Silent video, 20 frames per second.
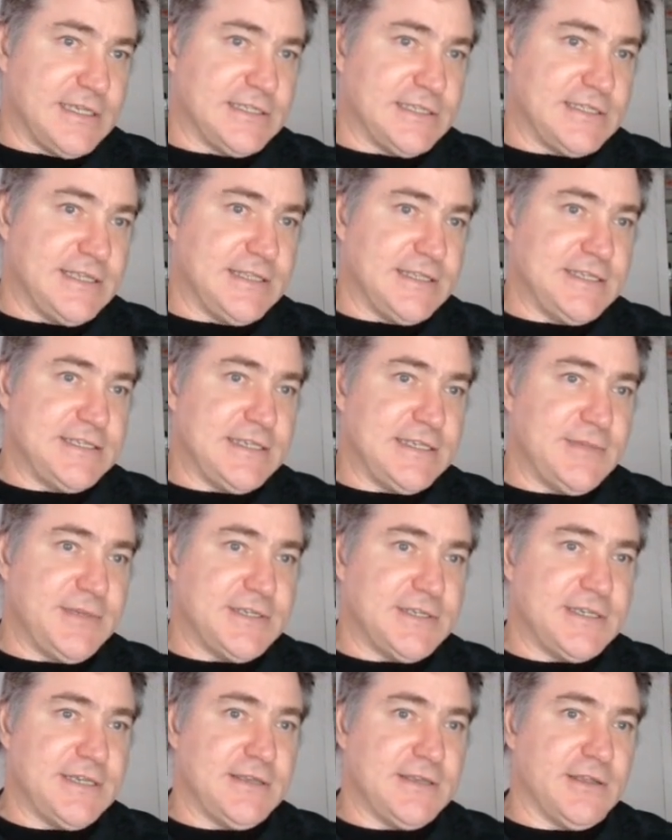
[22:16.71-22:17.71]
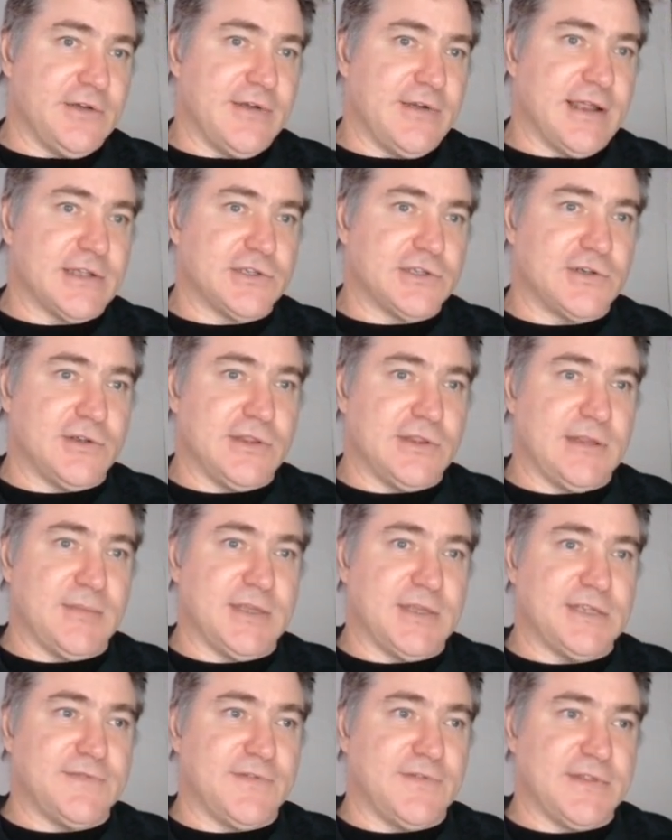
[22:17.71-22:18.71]
See this image here, the ground truth
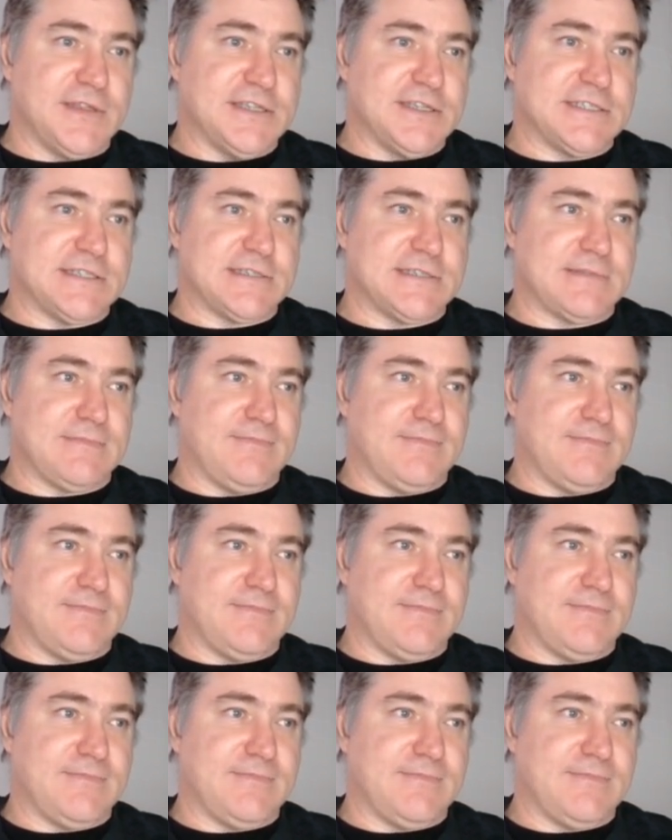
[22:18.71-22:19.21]
image for this